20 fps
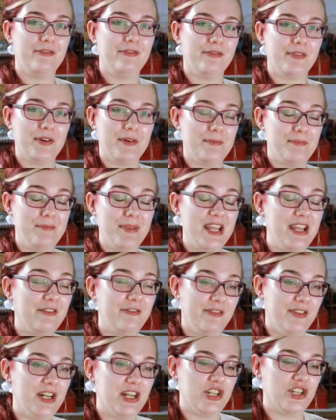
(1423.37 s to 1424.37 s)
from being
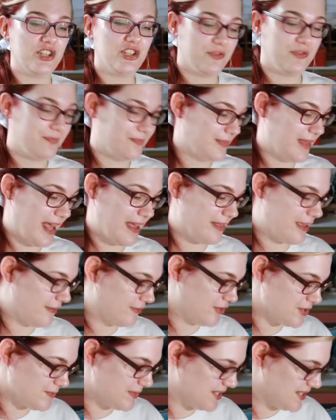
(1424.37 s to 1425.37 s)
finished, and they've
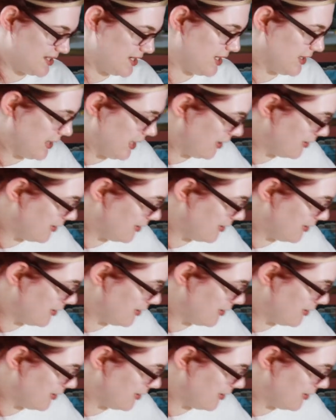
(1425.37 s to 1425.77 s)
just been sitting there